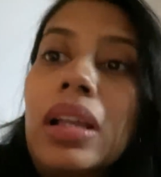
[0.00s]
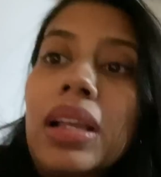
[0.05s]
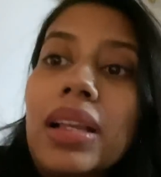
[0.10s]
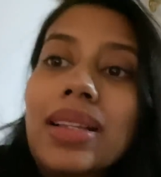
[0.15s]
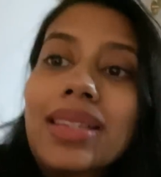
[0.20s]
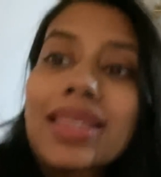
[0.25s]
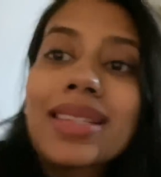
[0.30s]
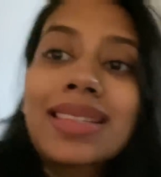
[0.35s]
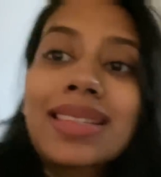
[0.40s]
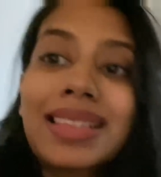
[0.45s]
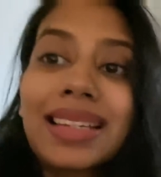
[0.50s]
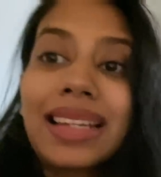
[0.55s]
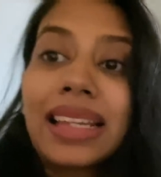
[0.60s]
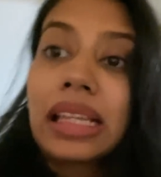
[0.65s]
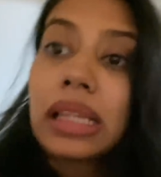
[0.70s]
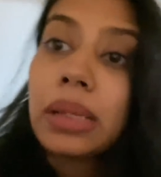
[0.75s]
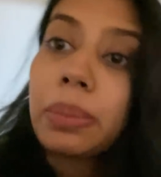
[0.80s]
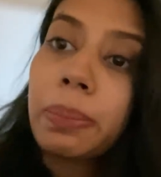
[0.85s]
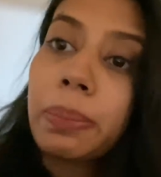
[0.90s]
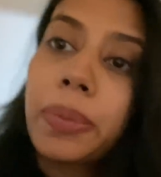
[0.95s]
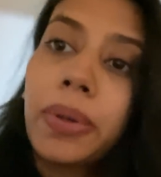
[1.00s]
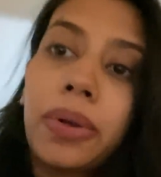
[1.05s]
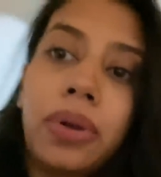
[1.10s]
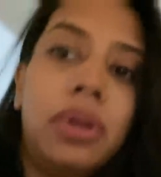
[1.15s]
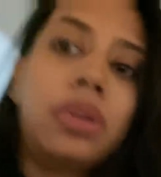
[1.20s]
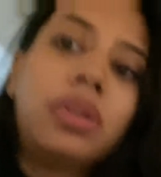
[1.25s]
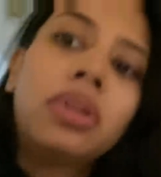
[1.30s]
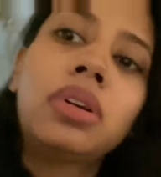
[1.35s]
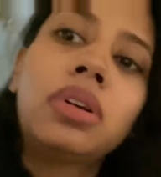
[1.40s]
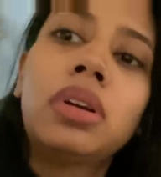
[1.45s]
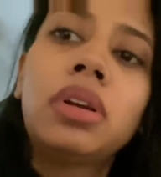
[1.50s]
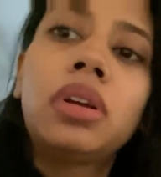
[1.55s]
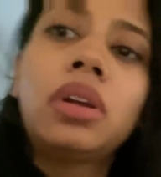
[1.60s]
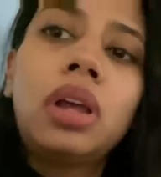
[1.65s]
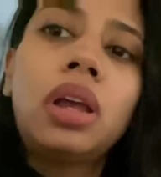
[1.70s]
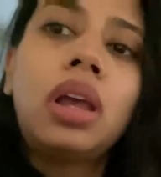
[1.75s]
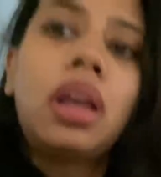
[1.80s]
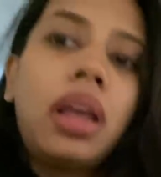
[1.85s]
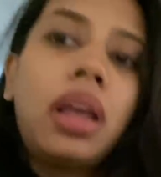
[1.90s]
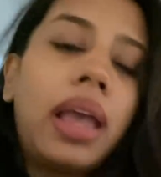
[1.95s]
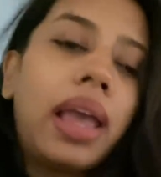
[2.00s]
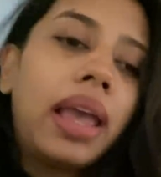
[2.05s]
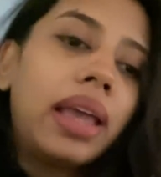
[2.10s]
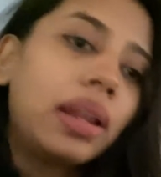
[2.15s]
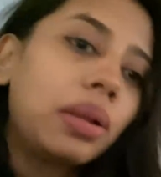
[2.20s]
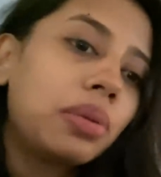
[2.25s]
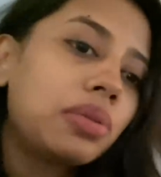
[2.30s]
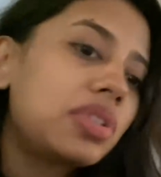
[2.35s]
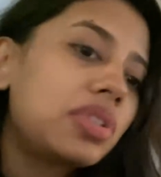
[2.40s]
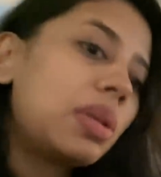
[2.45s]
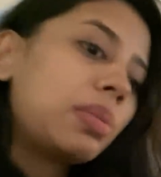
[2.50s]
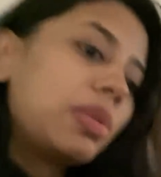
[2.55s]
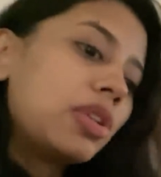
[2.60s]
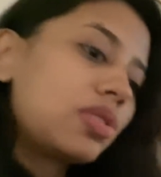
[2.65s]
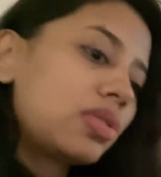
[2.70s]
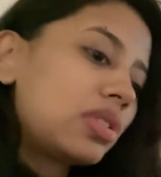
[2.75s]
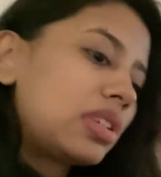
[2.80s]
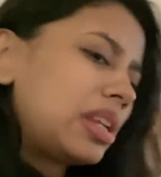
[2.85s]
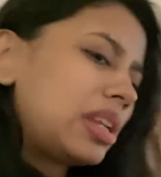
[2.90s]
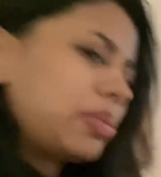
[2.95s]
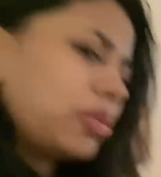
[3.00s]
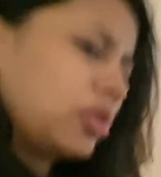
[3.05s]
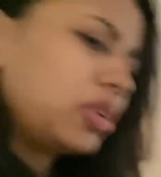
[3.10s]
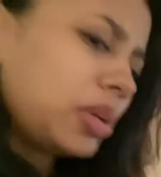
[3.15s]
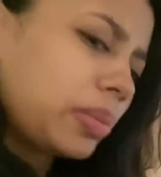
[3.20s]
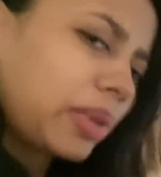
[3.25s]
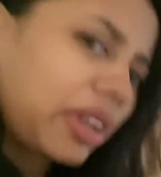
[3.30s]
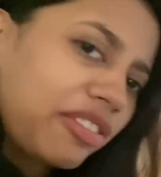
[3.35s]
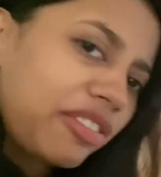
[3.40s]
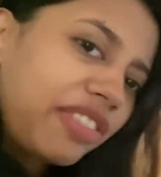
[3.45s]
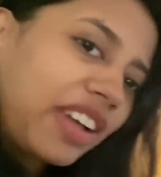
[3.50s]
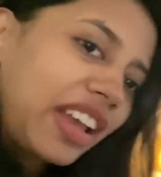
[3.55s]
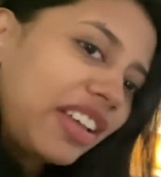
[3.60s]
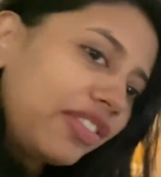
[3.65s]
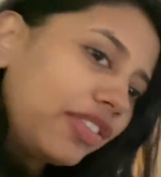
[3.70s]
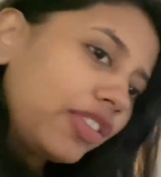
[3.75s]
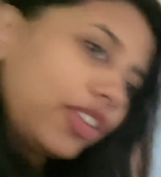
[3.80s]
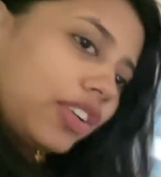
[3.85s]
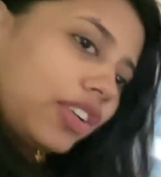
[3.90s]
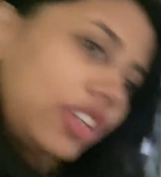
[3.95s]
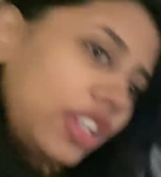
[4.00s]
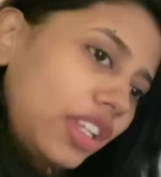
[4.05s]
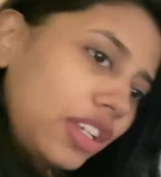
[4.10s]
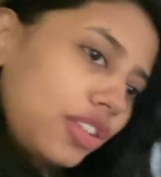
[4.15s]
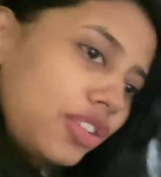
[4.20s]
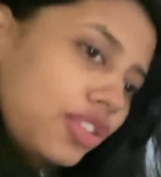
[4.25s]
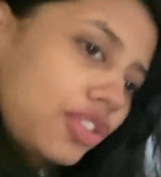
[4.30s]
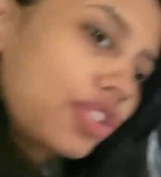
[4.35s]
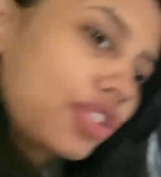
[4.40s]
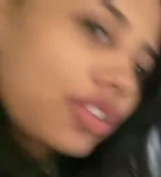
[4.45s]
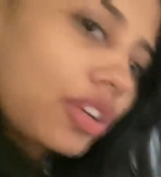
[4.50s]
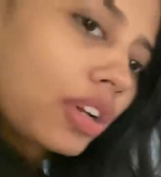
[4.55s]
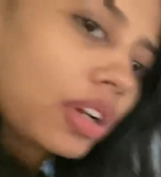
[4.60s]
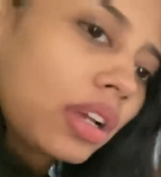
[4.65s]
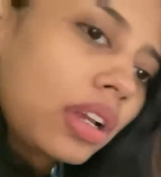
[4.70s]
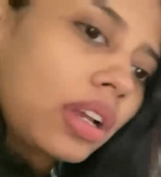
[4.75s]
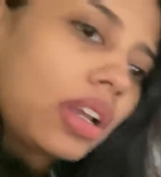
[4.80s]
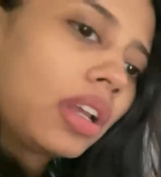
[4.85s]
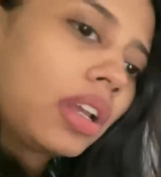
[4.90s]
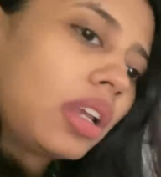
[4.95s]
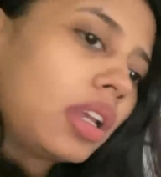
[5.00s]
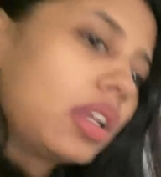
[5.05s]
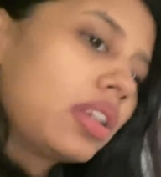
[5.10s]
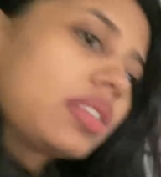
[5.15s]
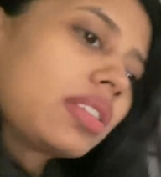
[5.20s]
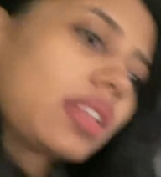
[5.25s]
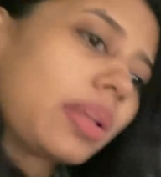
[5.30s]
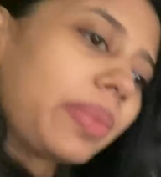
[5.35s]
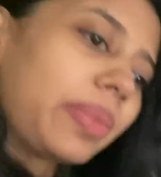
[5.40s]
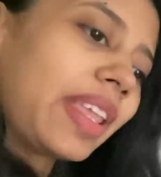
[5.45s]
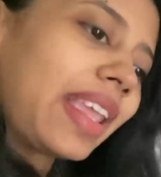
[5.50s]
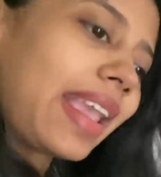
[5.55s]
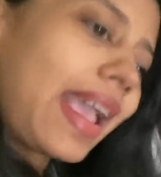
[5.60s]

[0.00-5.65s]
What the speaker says: sleep, and I was able to sleep only by 5:30-ish something.